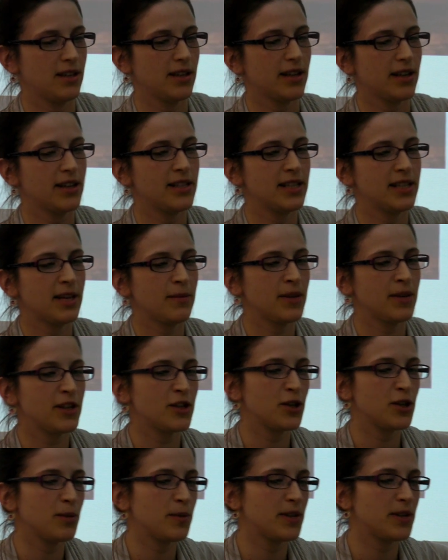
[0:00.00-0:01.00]
condemning
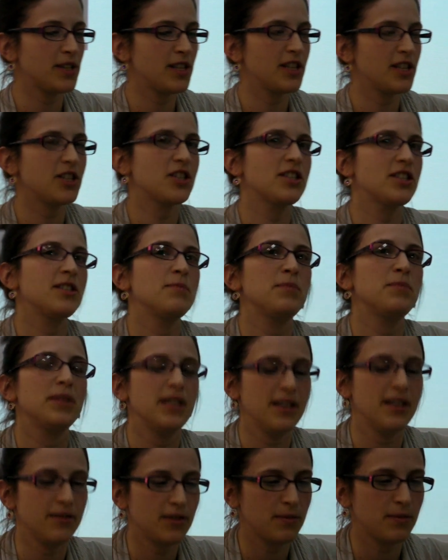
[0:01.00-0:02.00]
superstition and
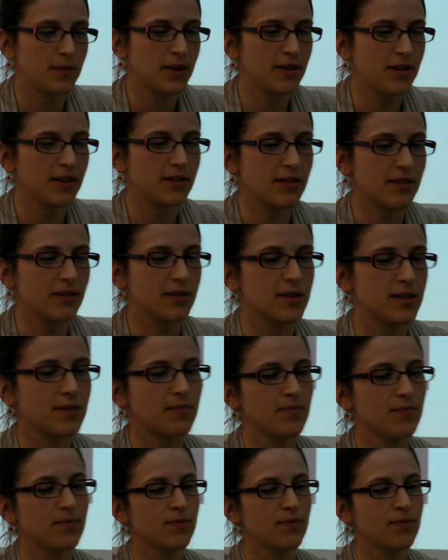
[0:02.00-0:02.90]
belief in miracles.